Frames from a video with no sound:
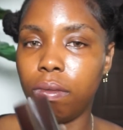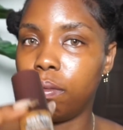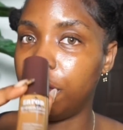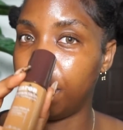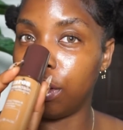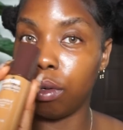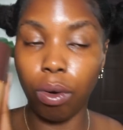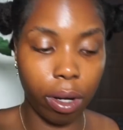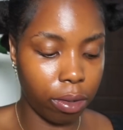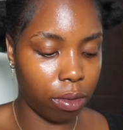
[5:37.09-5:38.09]
if I don't
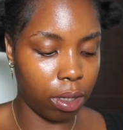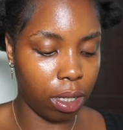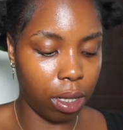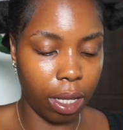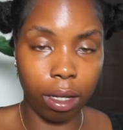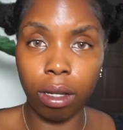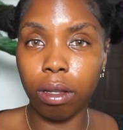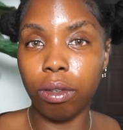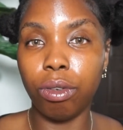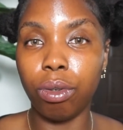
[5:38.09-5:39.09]
go out to get like,
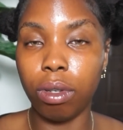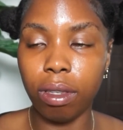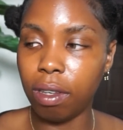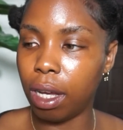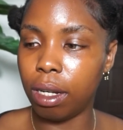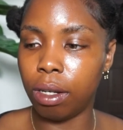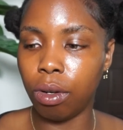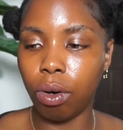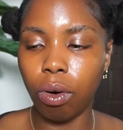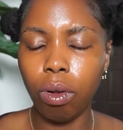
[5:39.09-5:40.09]
you know, a tan and
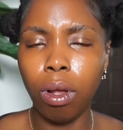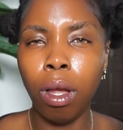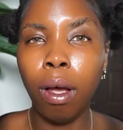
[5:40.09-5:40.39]
all.